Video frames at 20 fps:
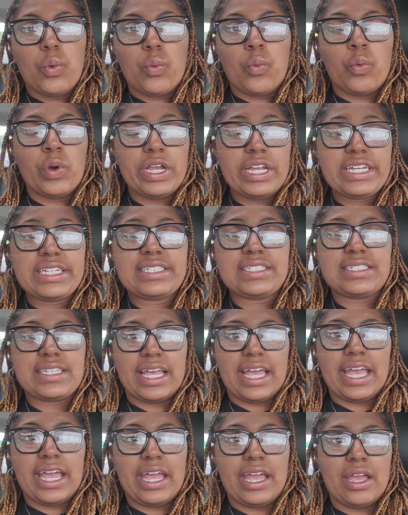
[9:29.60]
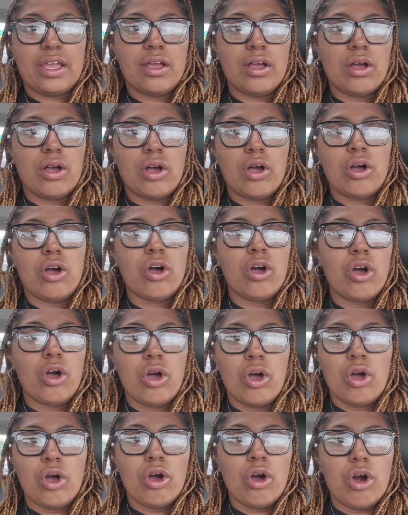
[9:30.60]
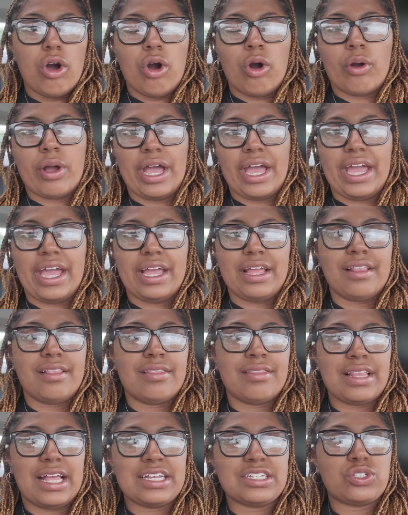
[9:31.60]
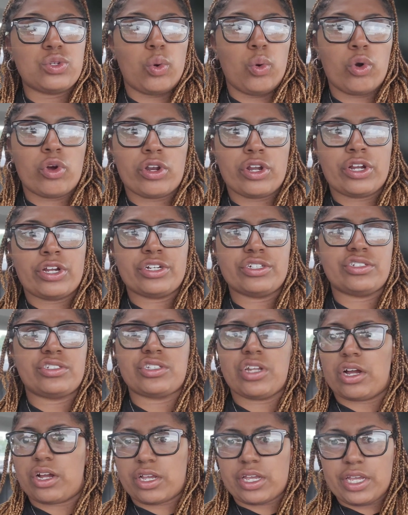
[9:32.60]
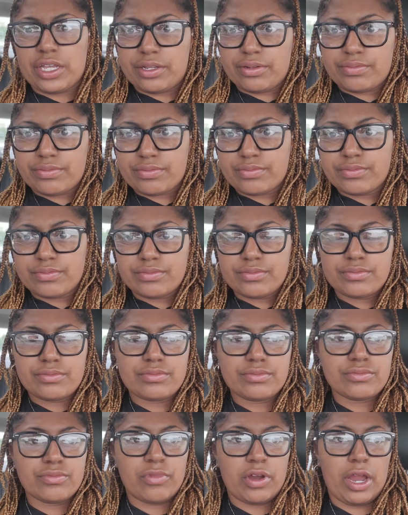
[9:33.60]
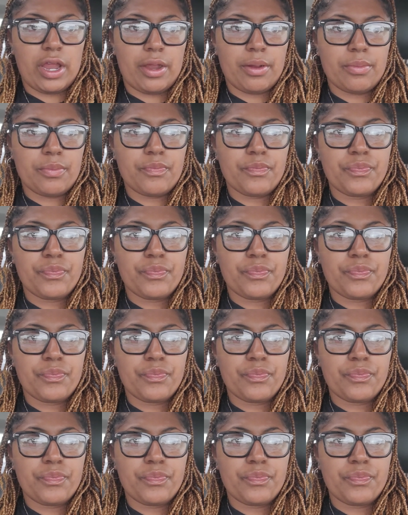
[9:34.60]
we say, okay, let's order Dunkin', right?